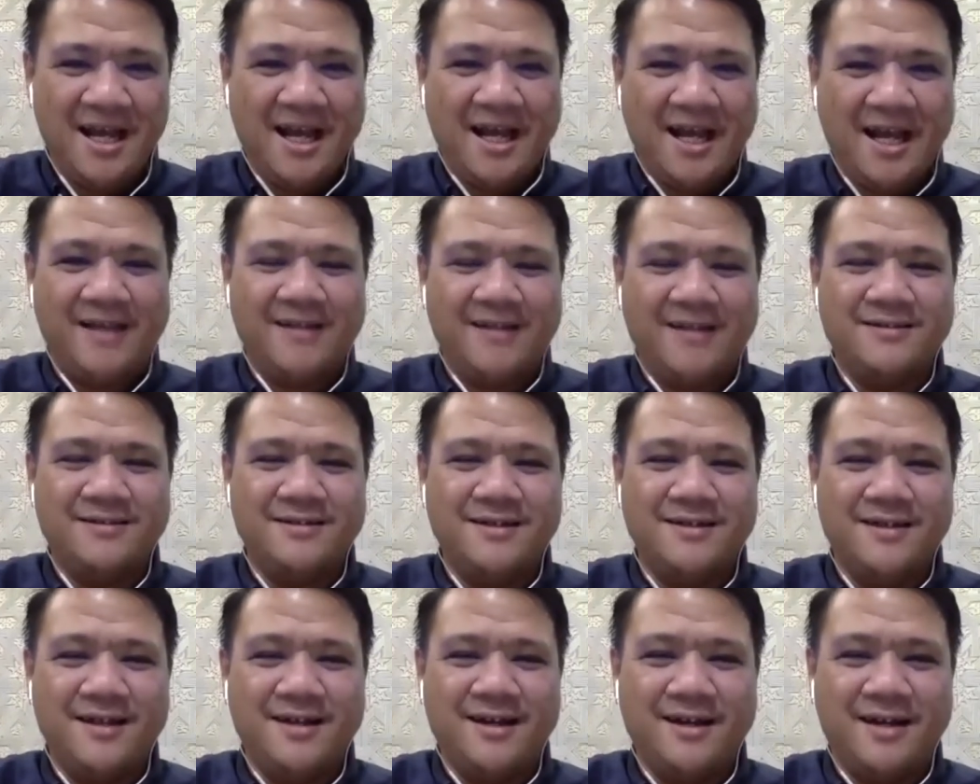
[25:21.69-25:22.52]

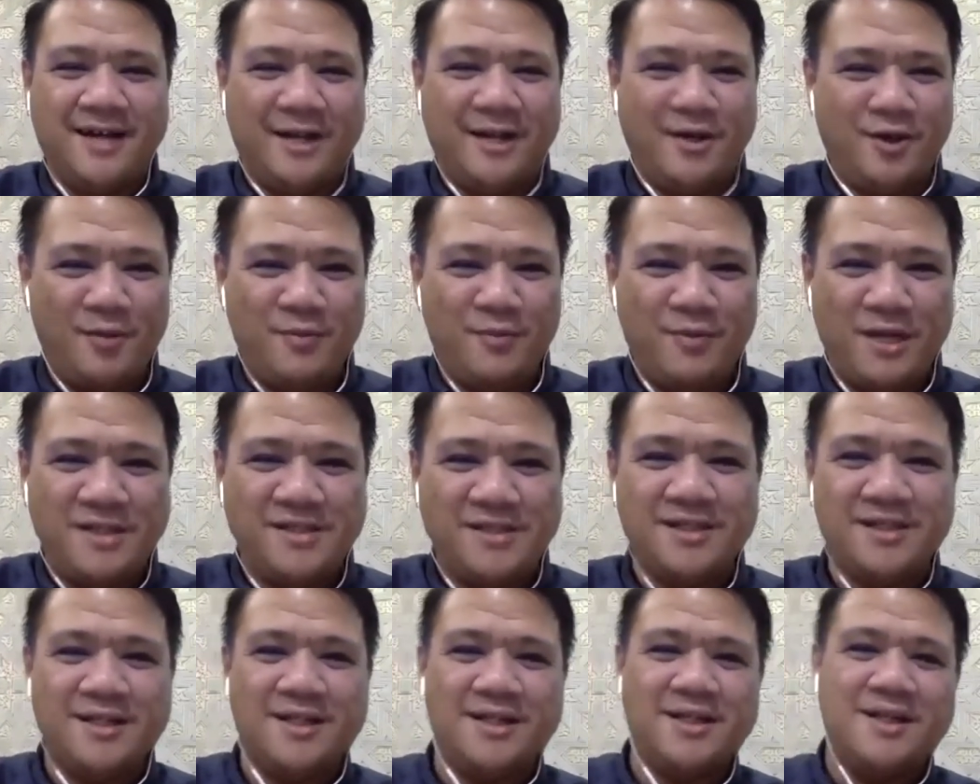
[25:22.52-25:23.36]
And can you
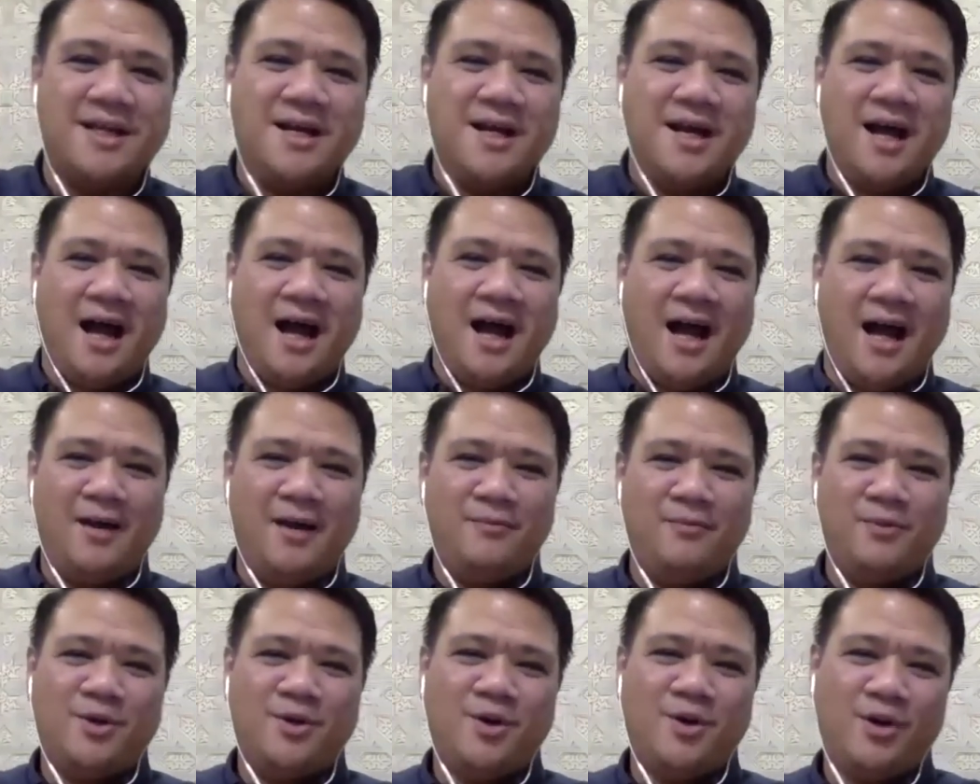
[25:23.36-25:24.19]
imagine?
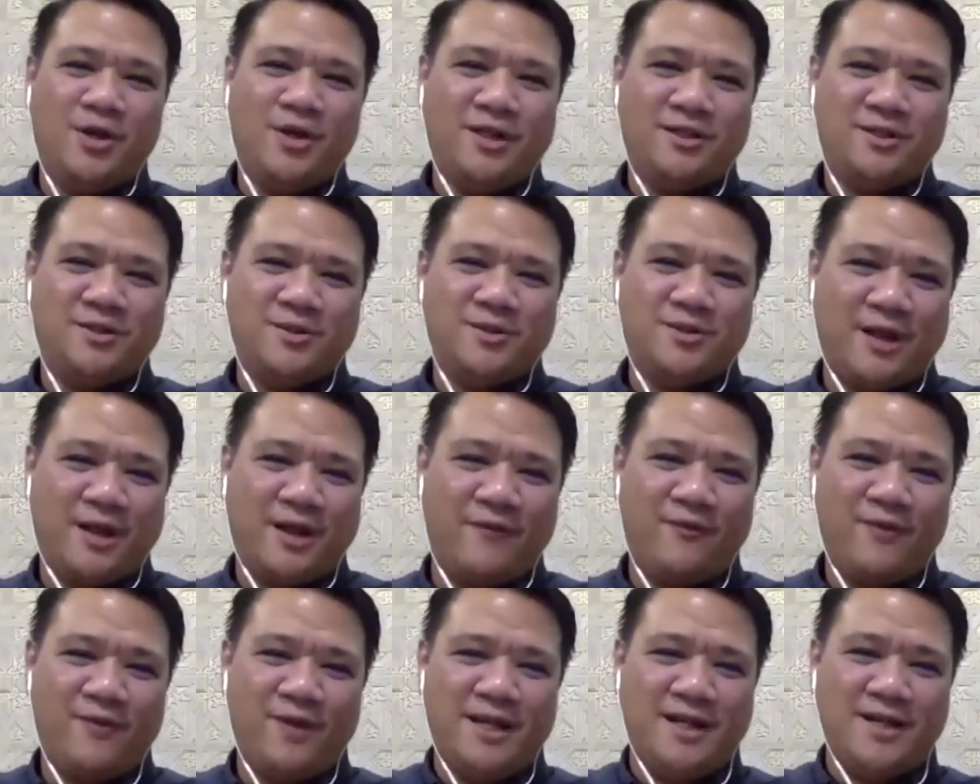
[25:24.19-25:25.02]
I'm going to
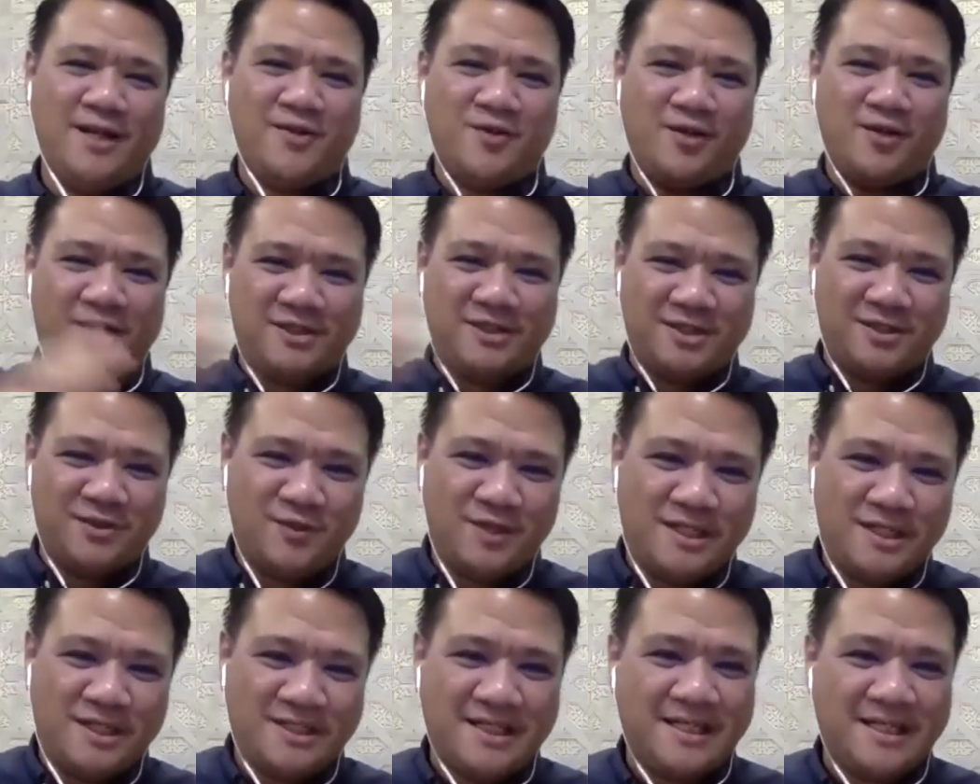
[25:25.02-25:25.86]
traveling across
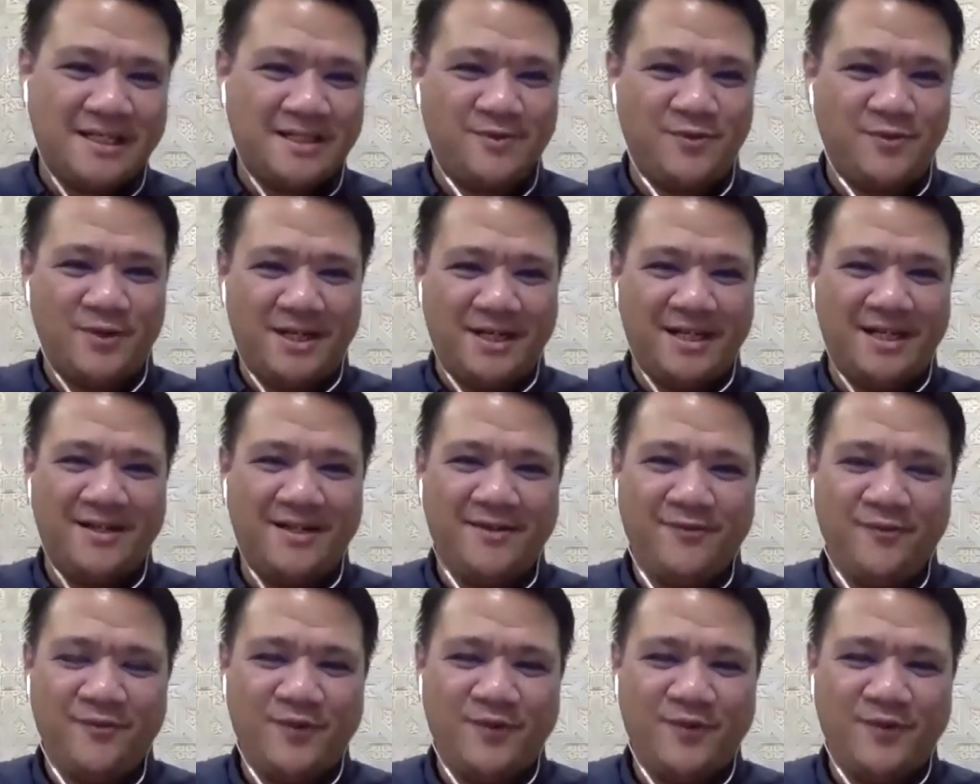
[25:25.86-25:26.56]
Indonesia. That's very